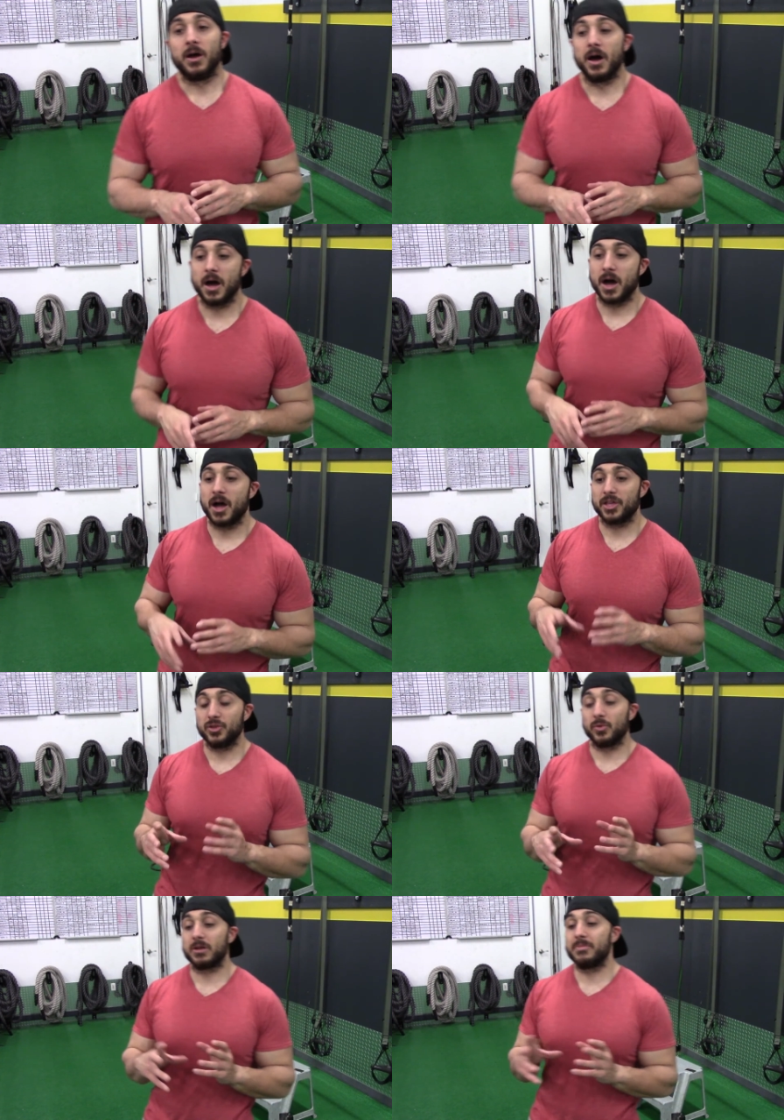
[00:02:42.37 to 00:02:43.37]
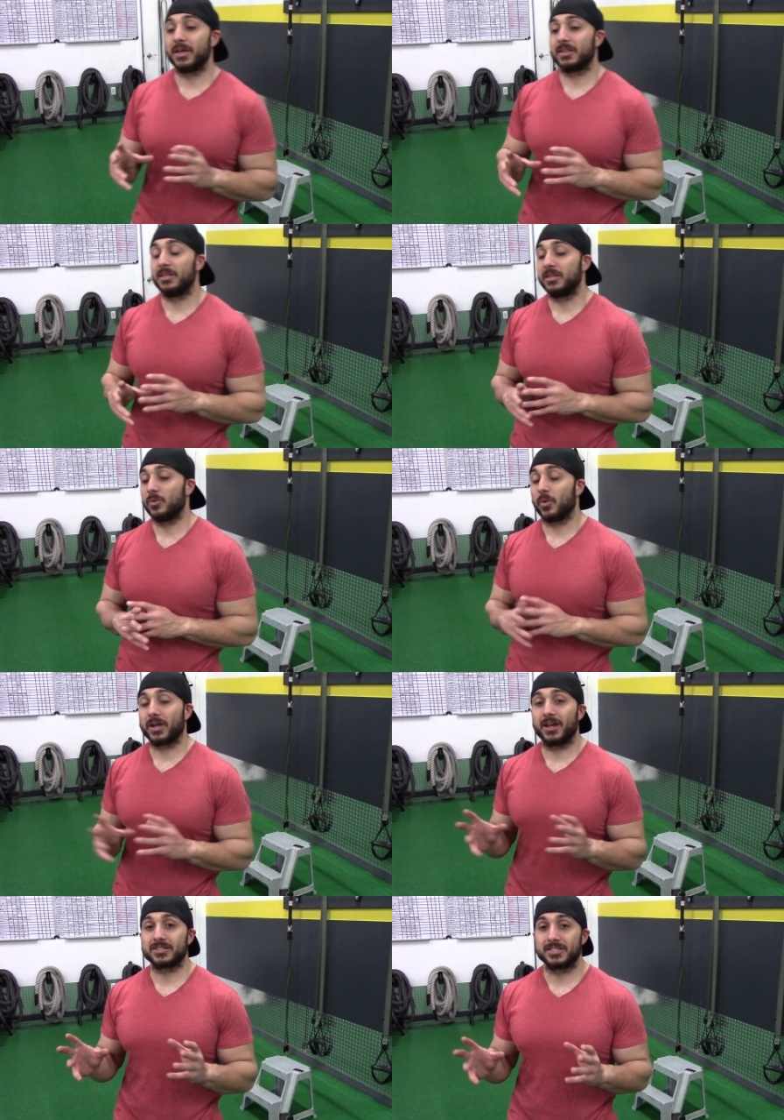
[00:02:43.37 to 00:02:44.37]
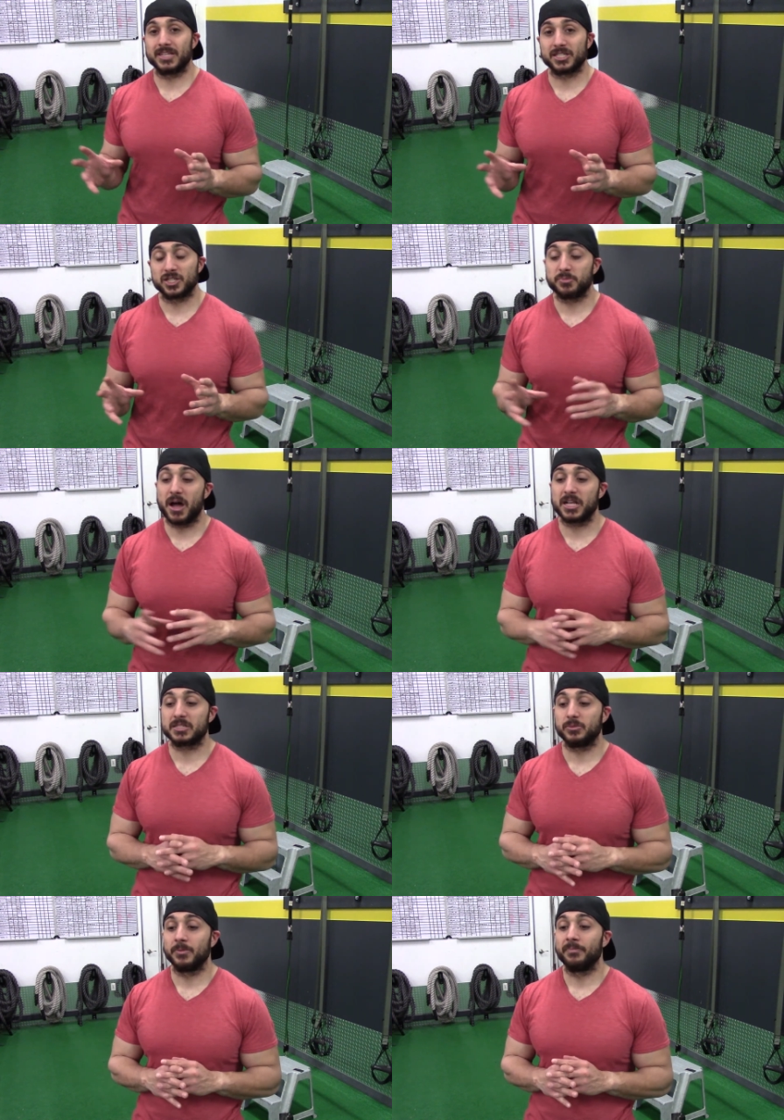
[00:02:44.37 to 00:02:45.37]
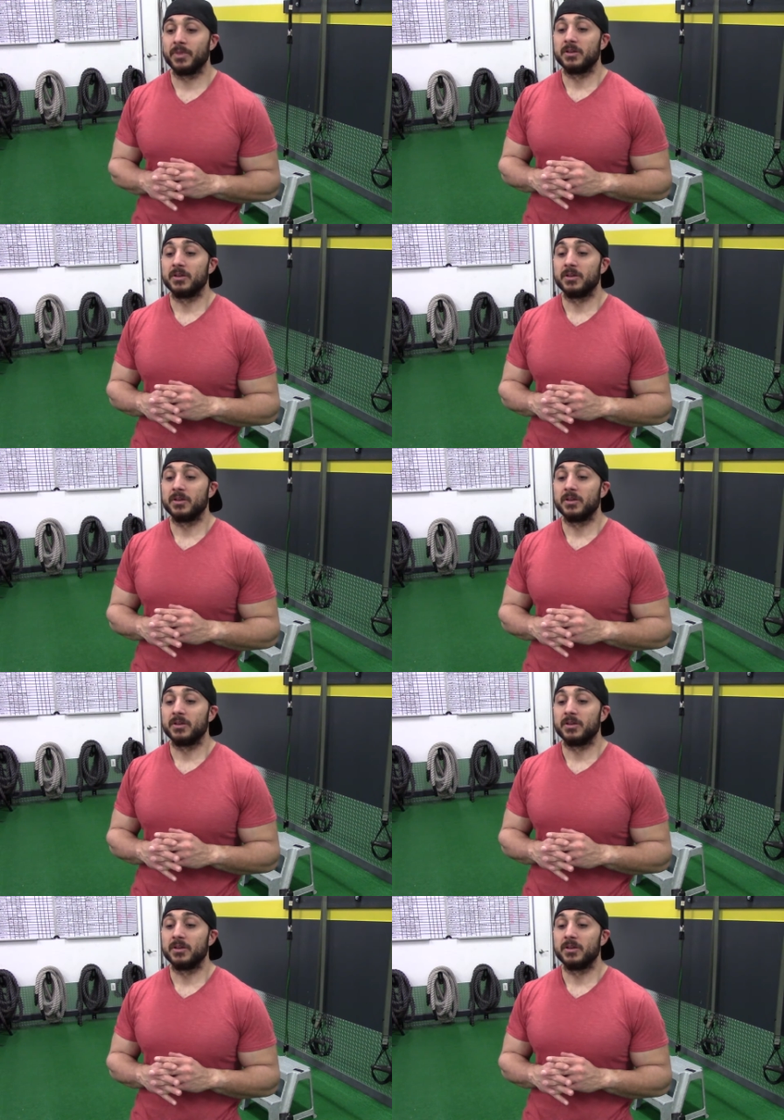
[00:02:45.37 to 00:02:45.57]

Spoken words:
you want to make the workout as intense as possible.